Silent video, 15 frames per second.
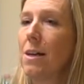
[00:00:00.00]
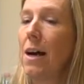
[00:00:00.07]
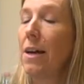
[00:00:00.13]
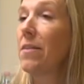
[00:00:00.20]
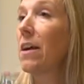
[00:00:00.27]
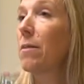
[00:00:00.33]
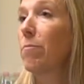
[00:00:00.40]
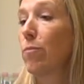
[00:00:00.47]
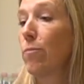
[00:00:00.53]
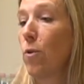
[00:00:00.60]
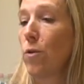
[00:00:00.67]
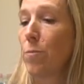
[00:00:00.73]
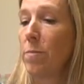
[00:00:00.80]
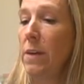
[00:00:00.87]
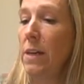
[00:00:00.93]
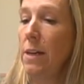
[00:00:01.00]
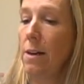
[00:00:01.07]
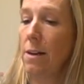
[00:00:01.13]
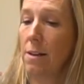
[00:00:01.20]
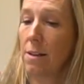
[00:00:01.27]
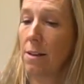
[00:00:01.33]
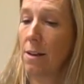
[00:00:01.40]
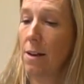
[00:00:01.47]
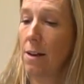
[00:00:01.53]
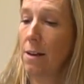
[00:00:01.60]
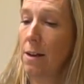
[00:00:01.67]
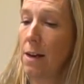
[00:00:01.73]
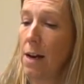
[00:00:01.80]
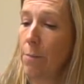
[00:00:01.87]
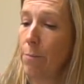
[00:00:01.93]
and that brought me
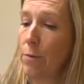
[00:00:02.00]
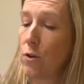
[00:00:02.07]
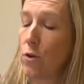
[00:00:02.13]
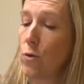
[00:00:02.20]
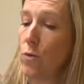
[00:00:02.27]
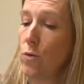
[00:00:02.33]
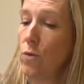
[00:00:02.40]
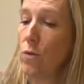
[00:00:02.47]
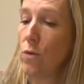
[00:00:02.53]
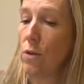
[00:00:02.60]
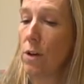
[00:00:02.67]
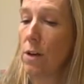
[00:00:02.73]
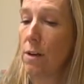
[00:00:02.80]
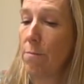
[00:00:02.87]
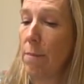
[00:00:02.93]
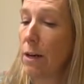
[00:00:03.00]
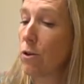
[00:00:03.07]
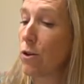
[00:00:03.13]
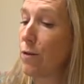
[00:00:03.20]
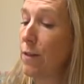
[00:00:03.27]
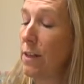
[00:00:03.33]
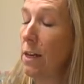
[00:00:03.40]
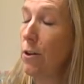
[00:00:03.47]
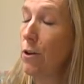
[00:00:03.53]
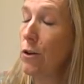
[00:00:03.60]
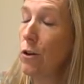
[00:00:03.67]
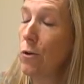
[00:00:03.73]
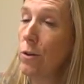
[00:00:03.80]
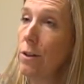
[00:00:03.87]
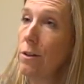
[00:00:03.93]
up to Magnus Fidelio
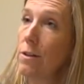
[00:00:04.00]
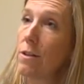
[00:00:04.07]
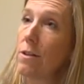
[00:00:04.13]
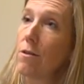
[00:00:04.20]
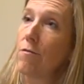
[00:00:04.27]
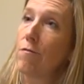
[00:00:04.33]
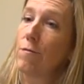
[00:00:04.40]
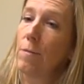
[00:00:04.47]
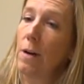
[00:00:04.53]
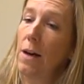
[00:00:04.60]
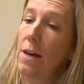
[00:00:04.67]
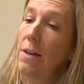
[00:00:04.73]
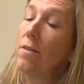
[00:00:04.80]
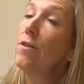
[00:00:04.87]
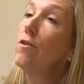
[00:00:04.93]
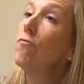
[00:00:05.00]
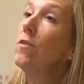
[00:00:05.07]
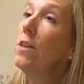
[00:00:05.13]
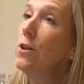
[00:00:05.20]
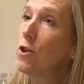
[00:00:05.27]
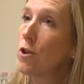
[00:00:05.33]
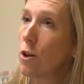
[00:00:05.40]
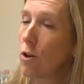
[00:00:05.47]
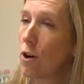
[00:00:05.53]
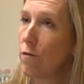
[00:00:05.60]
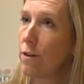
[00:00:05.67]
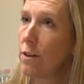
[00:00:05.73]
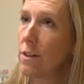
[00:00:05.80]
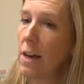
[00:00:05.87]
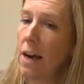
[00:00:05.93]
in Neuss, the regional
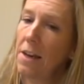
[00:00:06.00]
office.